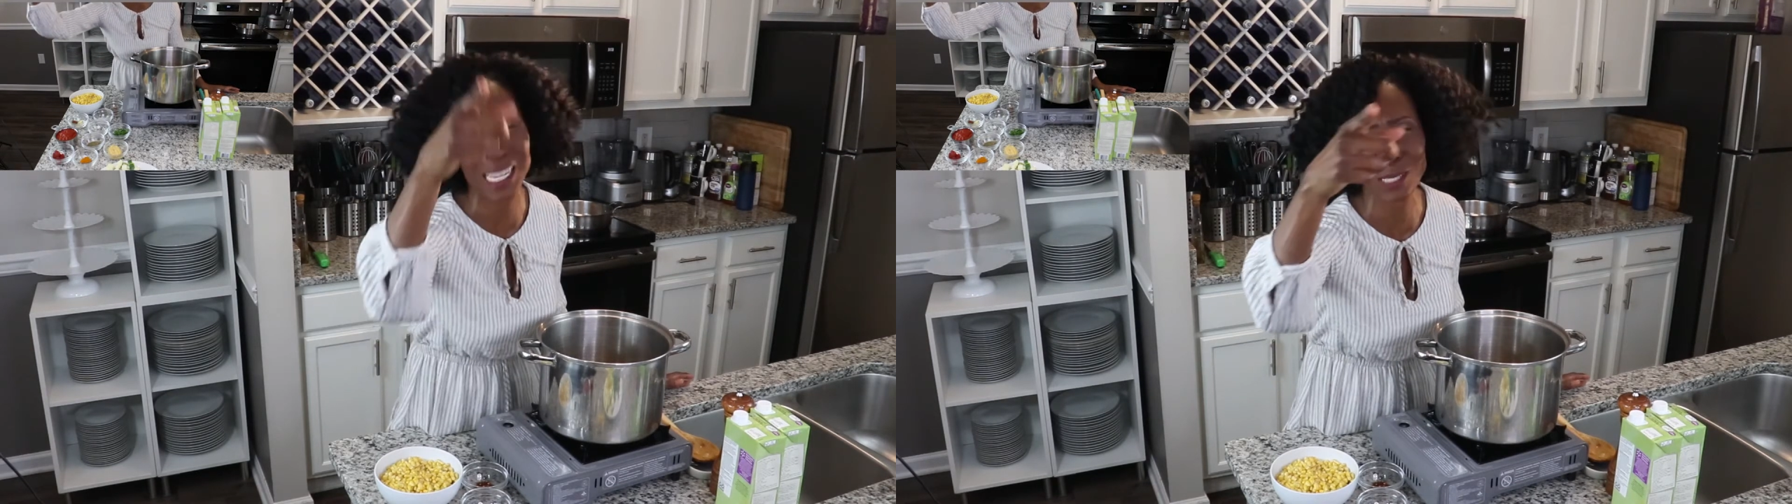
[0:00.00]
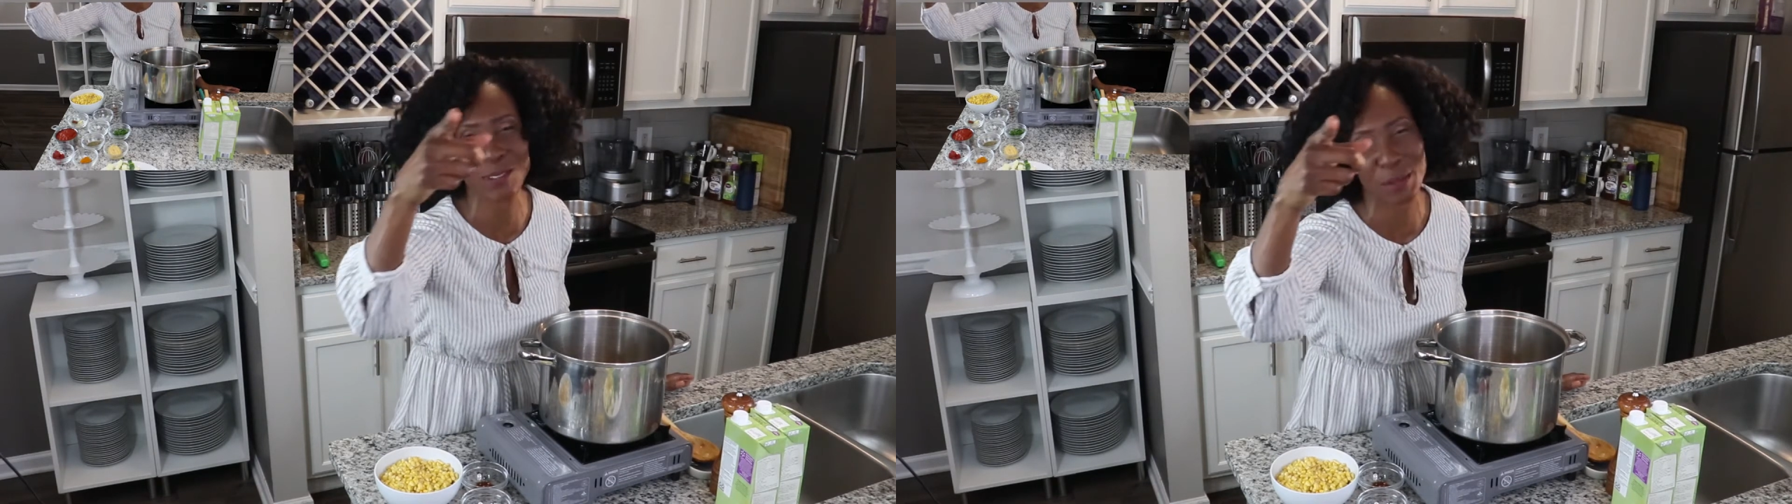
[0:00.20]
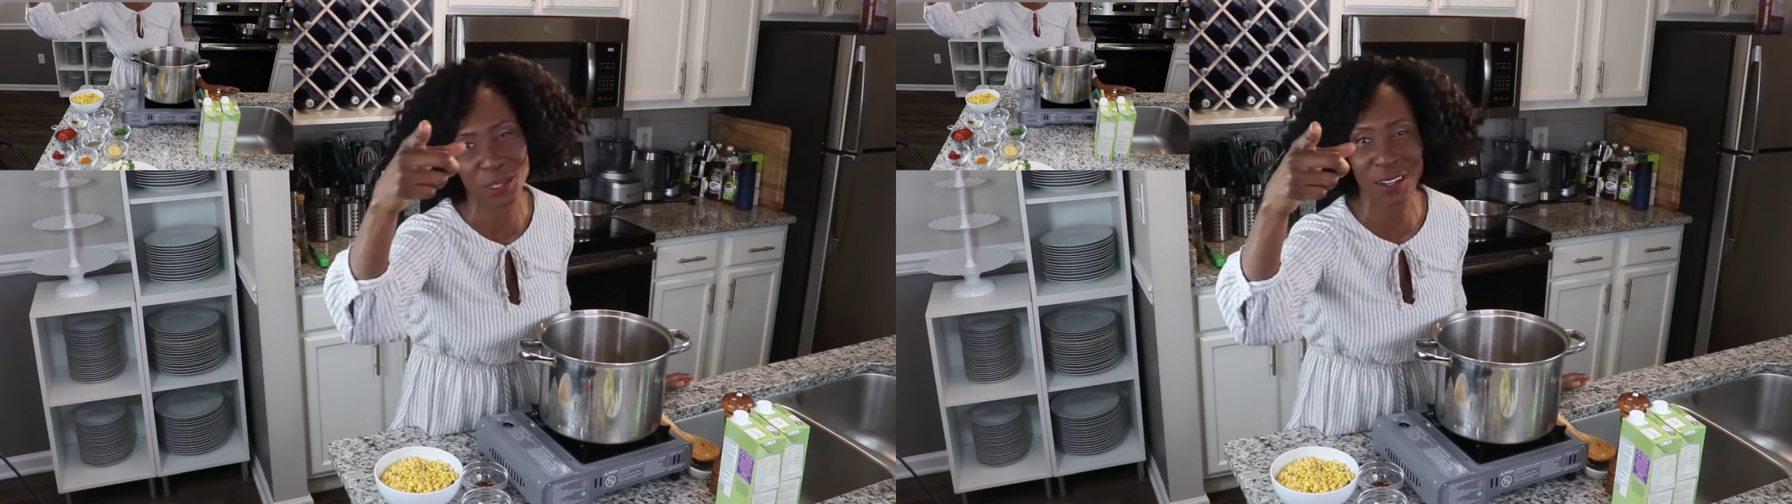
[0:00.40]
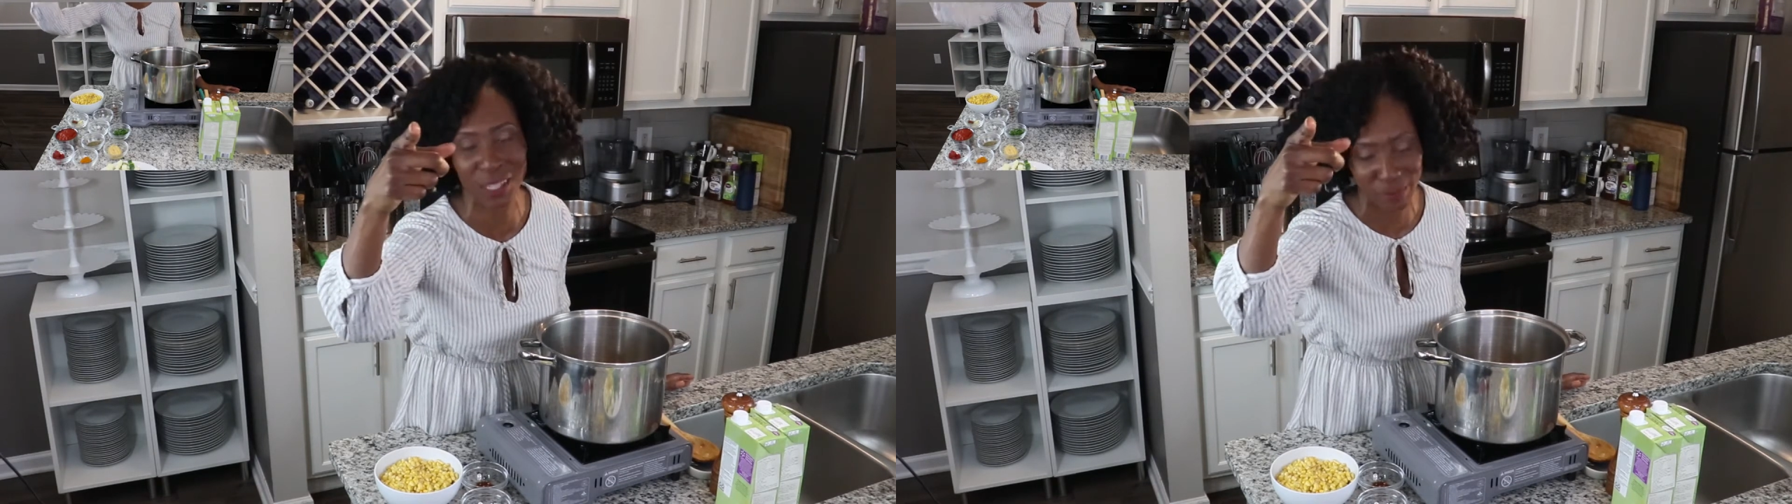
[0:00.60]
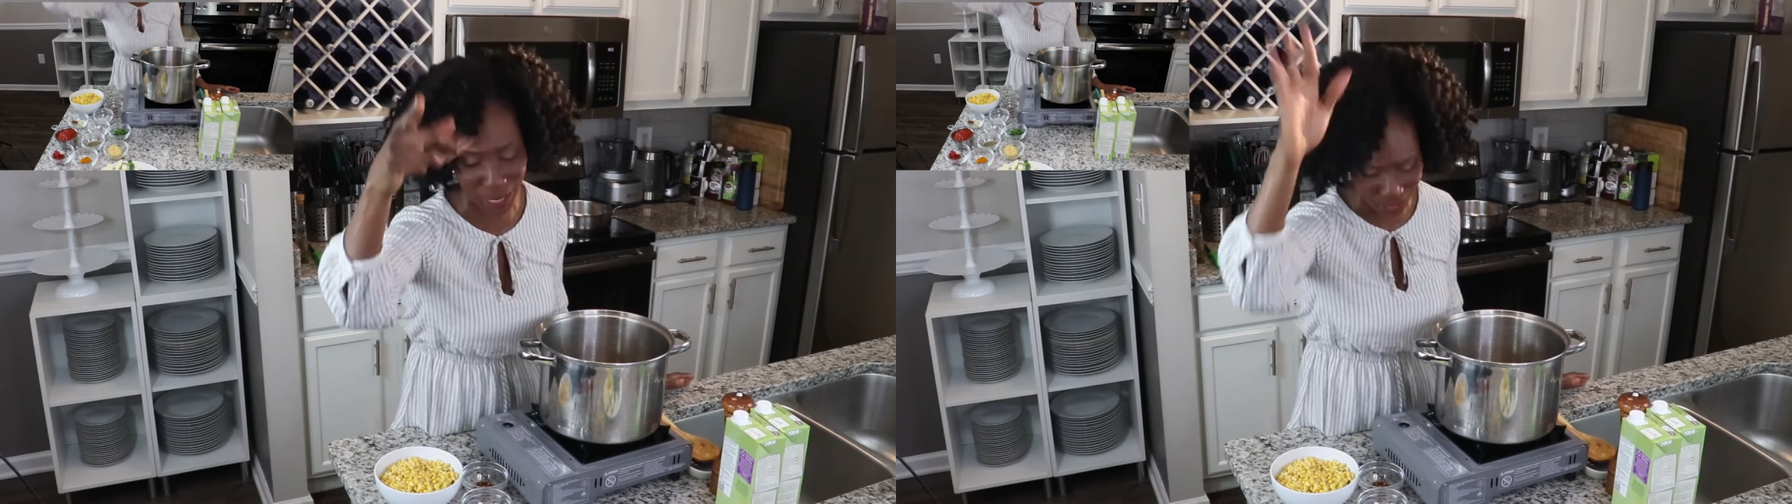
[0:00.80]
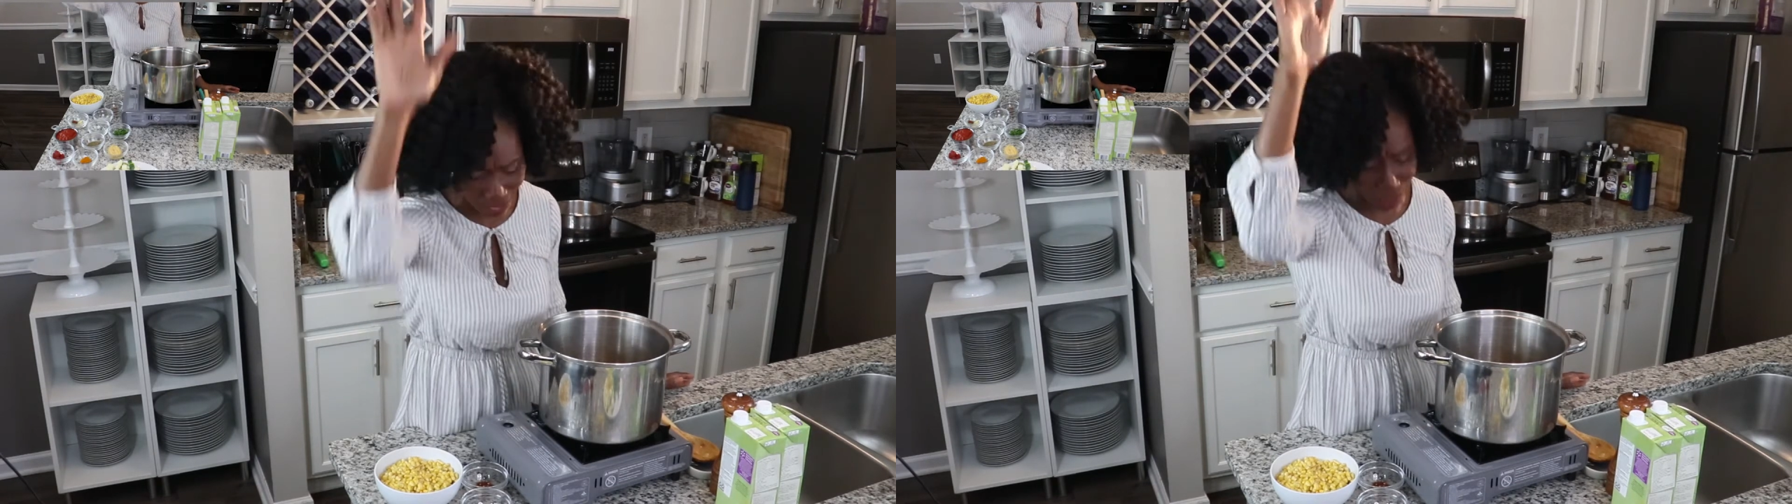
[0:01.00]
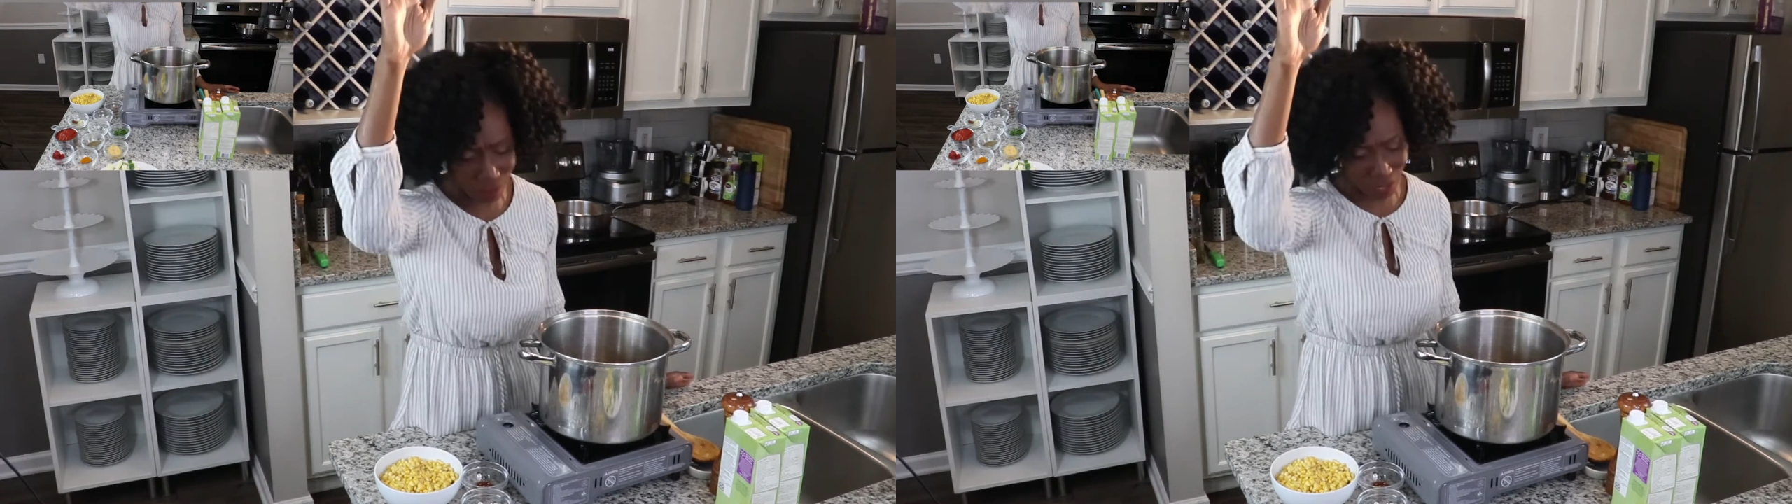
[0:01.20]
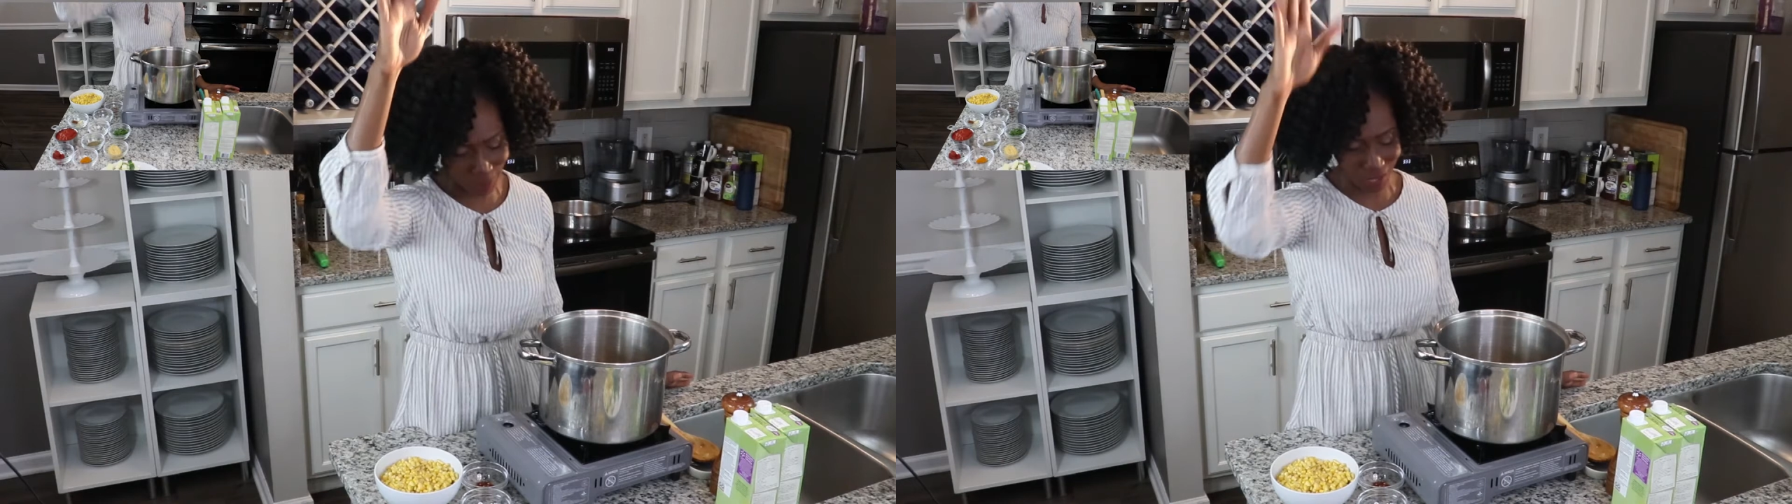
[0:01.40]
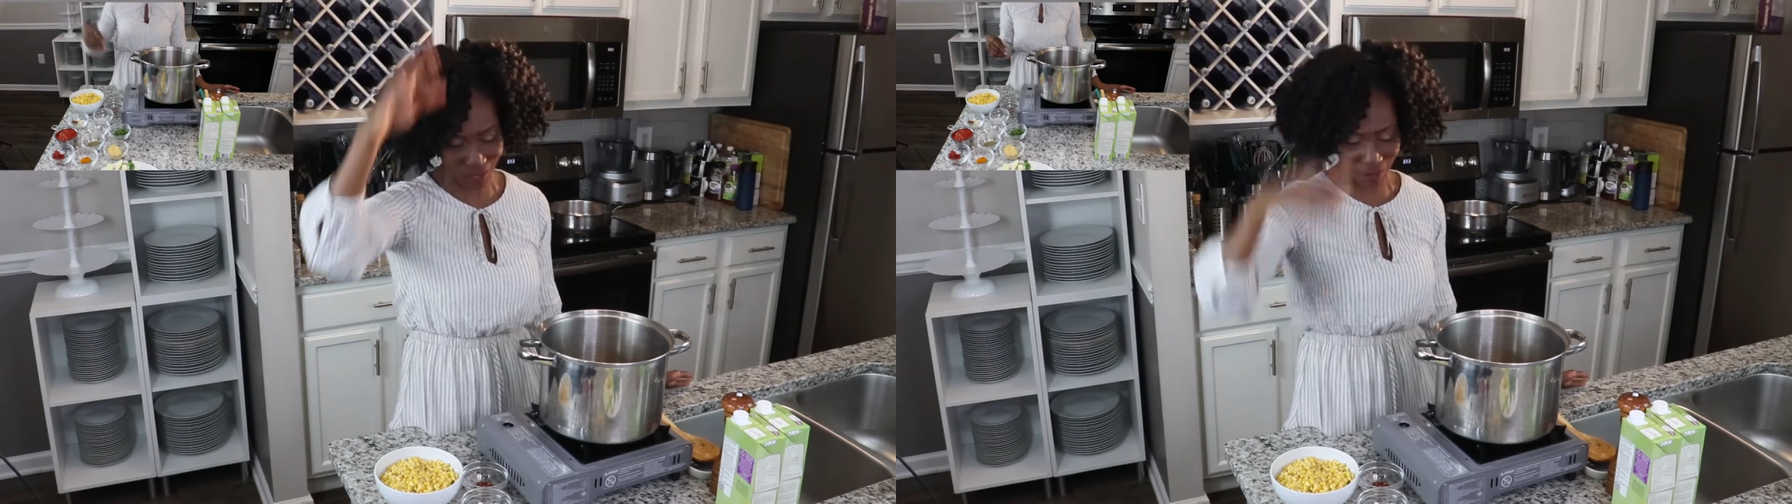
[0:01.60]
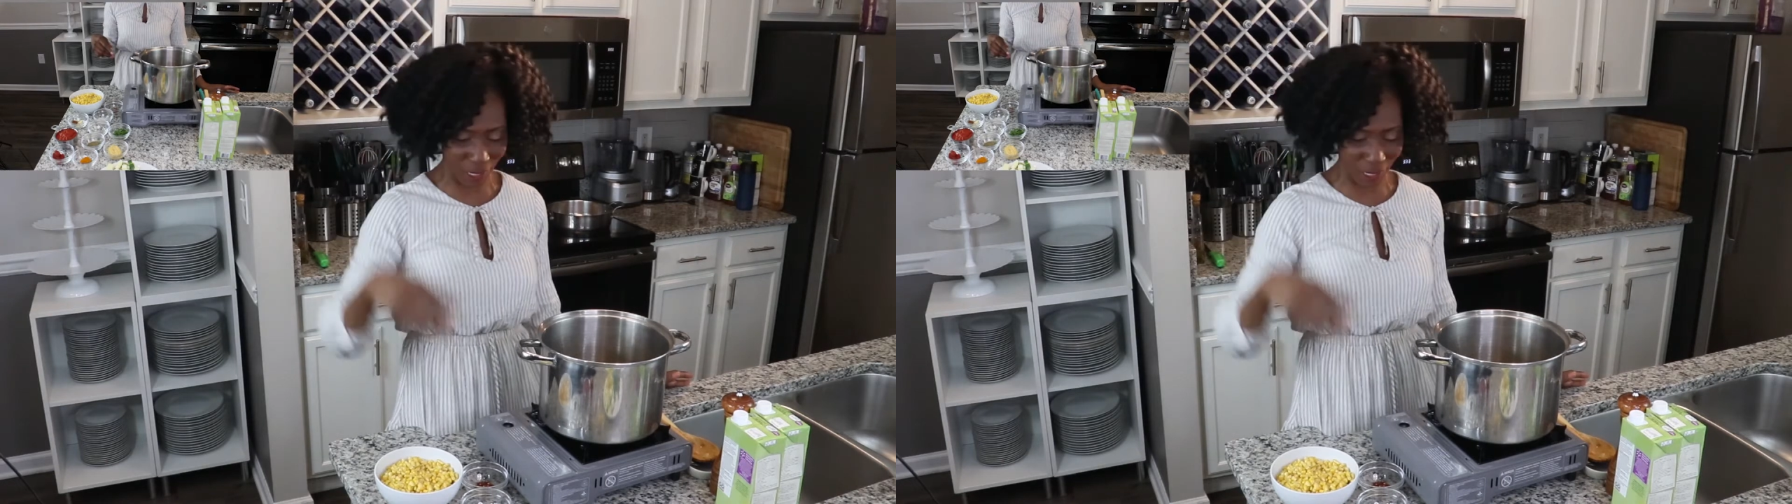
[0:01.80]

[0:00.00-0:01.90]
That's what I'm talking about. Y'all know what I'm talking